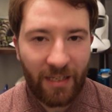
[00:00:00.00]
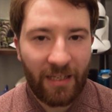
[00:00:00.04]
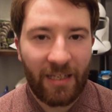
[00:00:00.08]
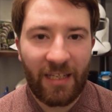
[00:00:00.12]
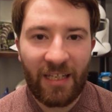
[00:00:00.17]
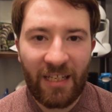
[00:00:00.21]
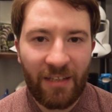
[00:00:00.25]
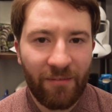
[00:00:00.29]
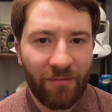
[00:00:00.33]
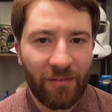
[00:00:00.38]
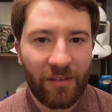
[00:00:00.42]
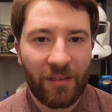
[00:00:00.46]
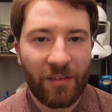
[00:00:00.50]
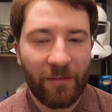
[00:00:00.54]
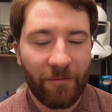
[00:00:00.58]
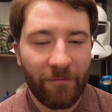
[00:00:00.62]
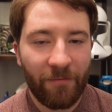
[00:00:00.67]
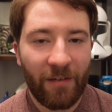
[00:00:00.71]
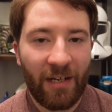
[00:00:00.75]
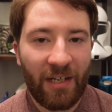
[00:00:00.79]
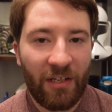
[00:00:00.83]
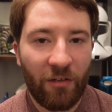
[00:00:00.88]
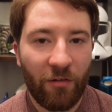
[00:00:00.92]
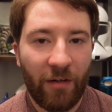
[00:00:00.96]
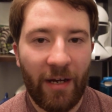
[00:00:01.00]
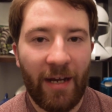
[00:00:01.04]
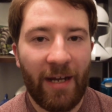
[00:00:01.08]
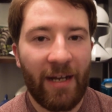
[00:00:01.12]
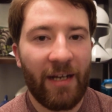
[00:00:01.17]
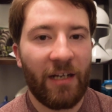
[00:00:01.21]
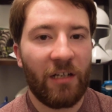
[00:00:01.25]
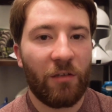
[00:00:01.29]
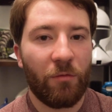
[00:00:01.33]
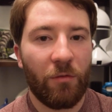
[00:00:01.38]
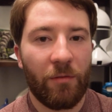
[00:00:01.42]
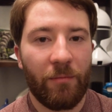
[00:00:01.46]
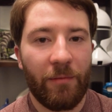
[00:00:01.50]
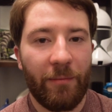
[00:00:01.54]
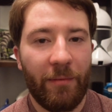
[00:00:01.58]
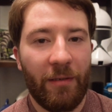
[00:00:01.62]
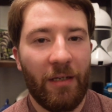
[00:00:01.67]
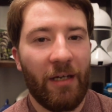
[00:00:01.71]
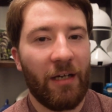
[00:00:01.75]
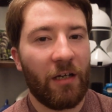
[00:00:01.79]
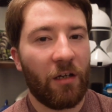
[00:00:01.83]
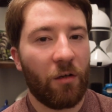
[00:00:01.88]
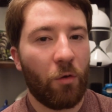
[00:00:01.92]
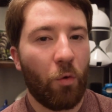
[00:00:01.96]
Even the final act, well, maybe
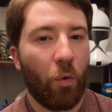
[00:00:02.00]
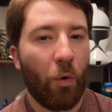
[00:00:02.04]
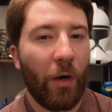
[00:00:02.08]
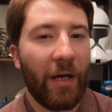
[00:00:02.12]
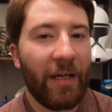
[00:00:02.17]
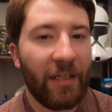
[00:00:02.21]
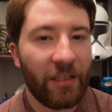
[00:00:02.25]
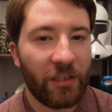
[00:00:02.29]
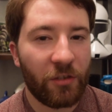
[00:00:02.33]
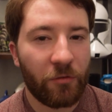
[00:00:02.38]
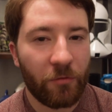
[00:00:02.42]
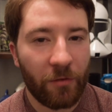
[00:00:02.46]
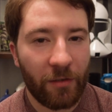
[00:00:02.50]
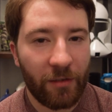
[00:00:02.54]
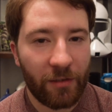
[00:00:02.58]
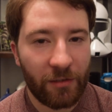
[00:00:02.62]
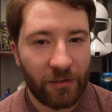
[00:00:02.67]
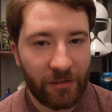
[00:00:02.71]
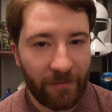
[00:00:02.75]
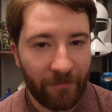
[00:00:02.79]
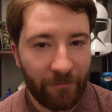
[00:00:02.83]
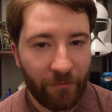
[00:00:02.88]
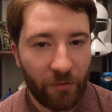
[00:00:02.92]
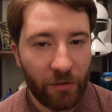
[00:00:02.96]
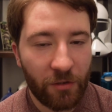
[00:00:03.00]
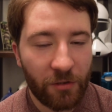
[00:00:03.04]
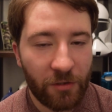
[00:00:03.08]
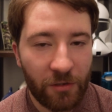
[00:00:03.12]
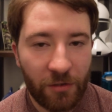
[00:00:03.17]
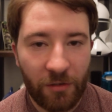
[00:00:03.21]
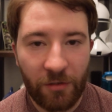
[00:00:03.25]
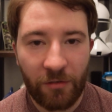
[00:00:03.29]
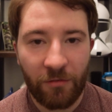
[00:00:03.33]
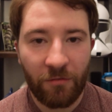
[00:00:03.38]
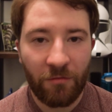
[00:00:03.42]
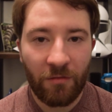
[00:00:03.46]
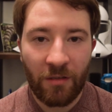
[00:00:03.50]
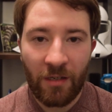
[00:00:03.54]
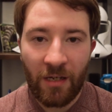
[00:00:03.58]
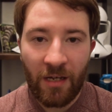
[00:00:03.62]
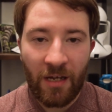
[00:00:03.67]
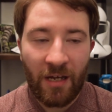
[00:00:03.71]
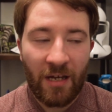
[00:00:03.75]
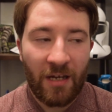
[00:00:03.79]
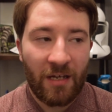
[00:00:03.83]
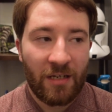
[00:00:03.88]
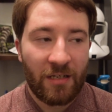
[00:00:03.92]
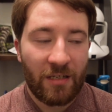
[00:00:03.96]
not quite as strong as the first two,
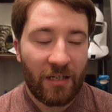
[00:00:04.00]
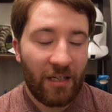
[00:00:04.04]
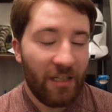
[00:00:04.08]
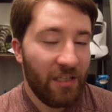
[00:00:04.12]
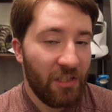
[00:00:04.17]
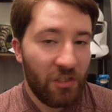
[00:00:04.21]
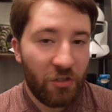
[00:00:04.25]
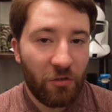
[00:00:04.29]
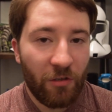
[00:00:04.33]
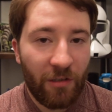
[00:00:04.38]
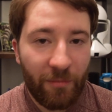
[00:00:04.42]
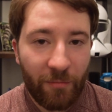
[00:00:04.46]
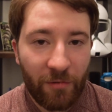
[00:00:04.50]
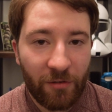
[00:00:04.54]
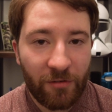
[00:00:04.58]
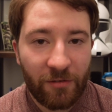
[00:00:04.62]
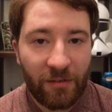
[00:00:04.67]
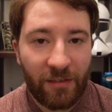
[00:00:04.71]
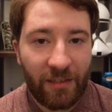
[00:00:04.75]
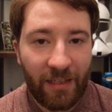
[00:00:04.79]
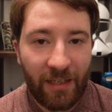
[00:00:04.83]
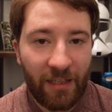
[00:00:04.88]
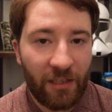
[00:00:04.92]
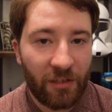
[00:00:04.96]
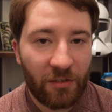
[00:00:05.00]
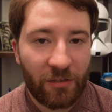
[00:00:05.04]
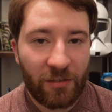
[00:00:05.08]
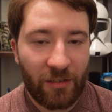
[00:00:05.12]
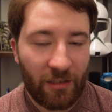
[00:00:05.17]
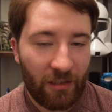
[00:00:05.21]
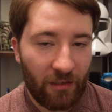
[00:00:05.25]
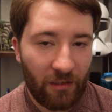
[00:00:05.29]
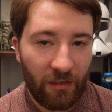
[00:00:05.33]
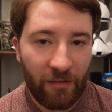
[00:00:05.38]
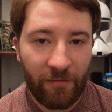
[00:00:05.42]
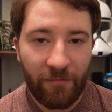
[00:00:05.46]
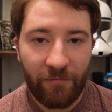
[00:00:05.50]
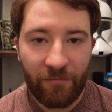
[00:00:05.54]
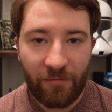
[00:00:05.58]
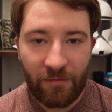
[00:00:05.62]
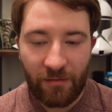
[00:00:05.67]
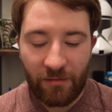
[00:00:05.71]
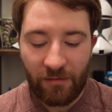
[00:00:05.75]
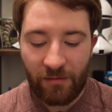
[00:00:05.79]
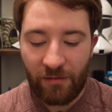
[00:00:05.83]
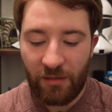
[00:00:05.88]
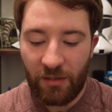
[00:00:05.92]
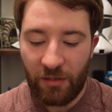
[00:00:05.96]
I enjoyed most of the action. I loved
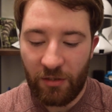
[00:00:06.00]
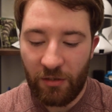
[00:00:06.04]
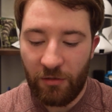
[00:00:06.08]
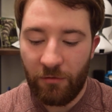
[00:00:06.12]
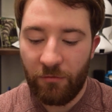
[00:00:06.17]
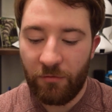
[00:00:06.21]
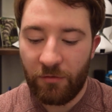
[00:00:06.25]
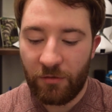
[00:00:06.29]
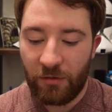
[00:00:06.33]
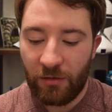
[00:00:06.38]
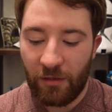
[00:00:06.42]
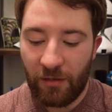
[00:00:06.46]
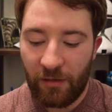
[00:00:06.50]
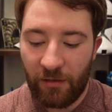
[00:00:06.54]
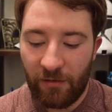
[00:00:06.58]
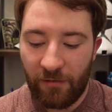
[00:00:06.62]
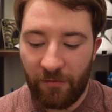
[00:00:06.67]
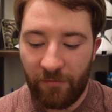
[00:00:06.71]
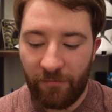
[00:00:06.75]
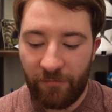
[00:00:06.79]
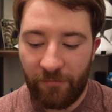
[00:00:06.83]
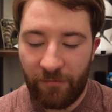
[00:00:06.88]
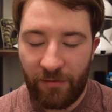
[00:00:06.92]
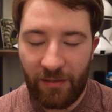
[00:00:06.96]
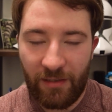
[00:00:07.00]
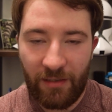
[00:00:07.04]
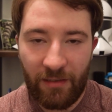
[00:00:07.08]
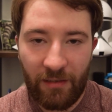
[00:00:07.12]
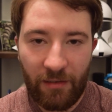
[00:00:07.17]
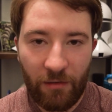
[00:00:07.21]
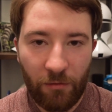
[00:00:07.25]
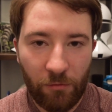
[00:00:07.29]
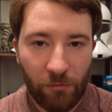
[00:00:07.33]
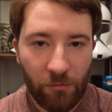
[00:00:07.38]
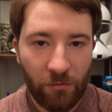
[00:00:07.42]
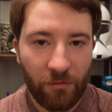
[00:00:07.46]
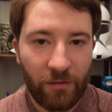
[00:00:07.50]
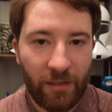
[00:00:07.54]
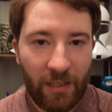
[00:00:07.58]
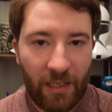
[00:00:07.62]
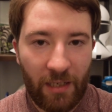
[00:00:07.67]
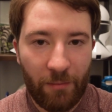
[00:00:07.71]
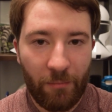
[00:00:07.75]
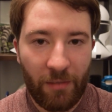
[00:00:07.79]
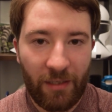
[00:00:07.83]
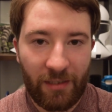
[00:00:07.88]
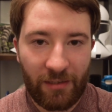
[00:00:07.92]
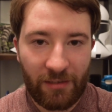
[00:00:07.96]
the use of the old
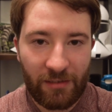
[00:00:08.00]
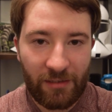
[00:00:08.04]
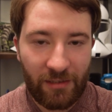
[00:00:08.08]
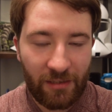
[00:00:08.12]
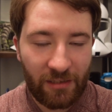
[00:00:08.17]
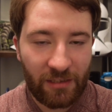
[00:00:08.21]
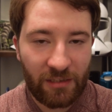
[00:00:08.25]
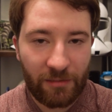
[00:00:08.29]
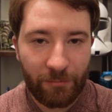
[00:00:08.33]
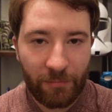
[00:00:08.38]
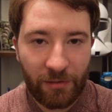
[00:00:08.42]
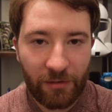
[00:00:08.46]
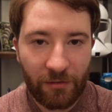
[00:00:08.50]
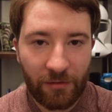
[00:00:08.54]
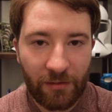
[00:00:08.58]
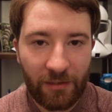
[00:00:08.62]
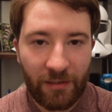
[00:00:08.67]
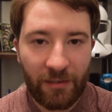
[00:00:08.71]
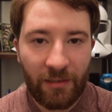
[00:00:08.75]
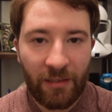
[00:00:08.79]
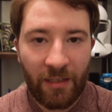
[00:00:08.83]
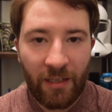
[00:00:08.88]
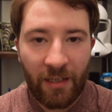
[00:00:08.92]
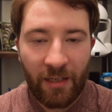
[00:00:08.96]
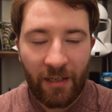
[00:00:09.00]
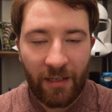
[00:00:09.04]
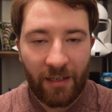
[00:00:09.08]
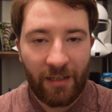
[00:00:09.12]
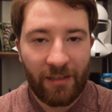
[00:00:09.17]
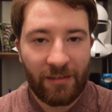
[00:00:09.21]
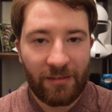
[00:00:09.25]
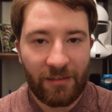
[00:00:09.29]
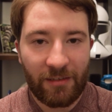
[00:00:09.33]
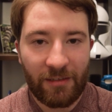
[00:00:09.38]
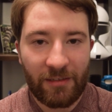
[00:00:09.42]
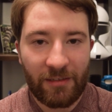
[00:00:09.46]
MI6 building as a